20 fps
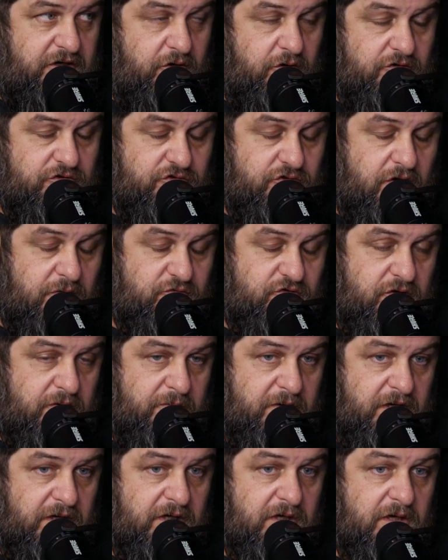on shrub
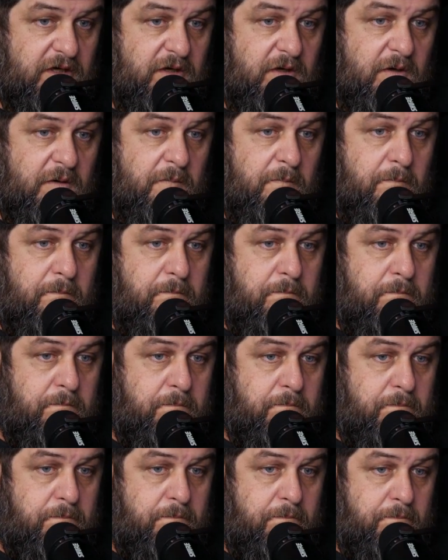trimming.
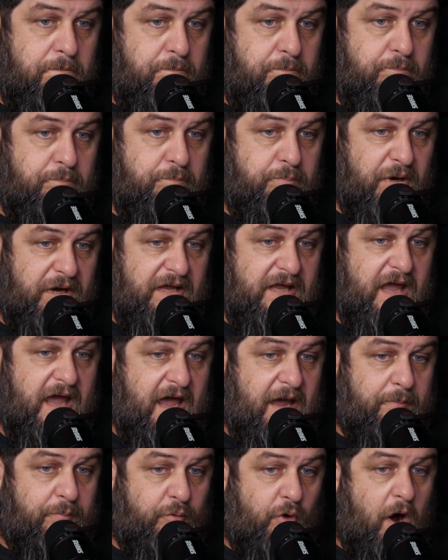But
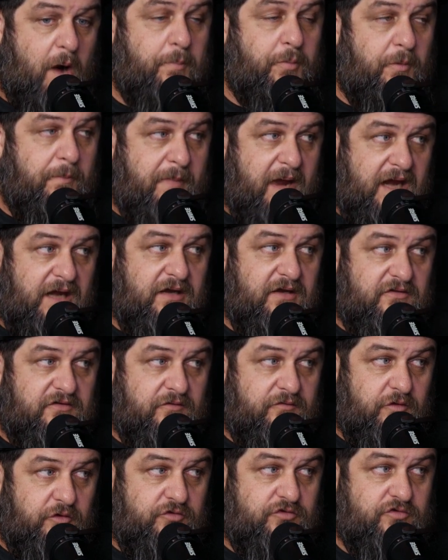yeah, proper maintenance
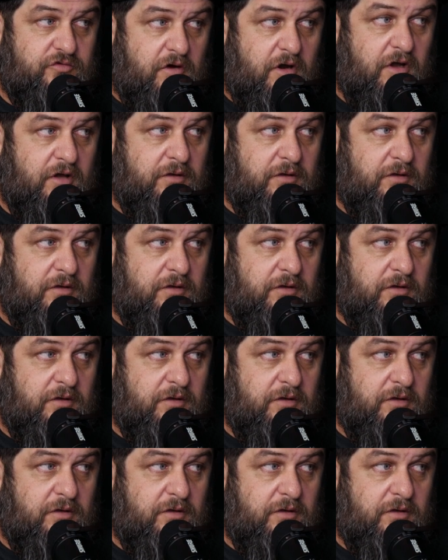of those shrubs,